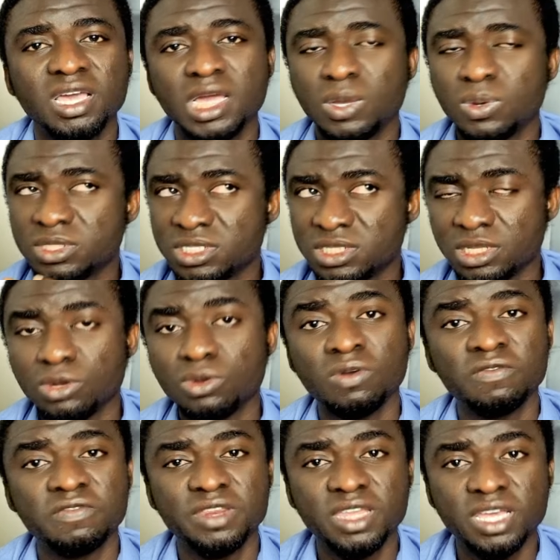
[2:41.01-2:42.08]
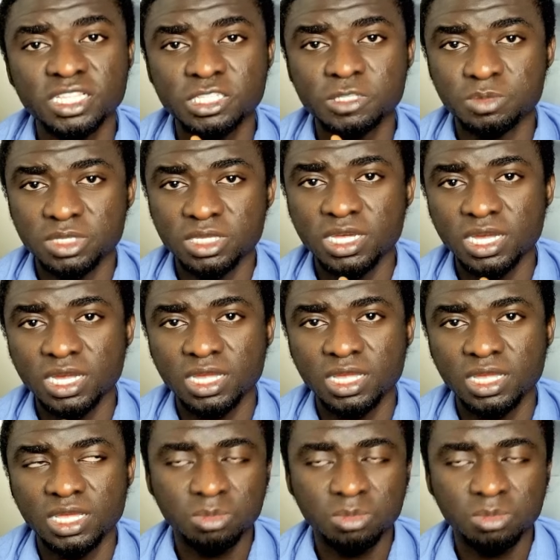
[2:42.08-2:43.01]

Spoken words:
I wasn't a confident speaker.